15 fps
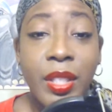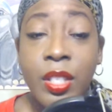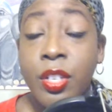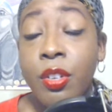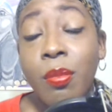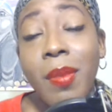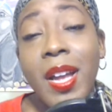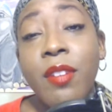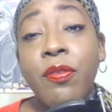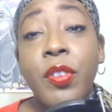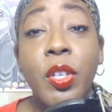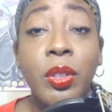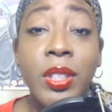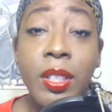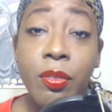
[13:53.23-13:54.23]
you may
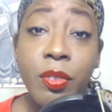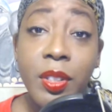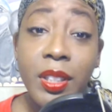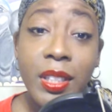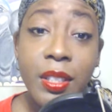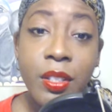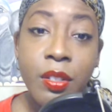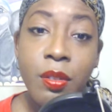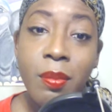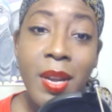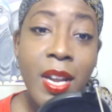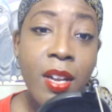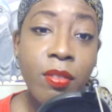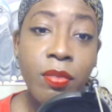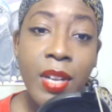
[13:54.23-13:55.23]
feel differently. You
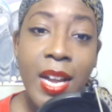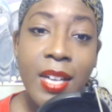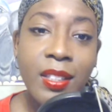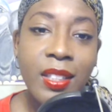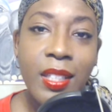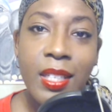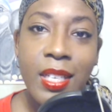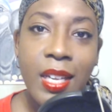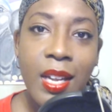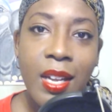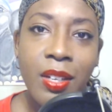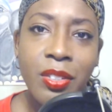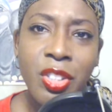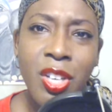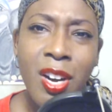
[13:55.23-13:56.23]
may have liked that he had
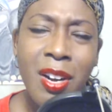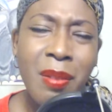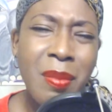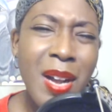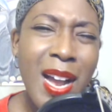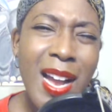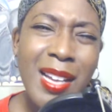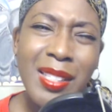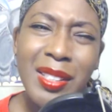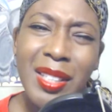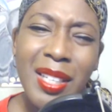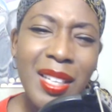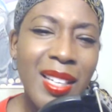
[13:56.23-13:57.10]
a daughter, but I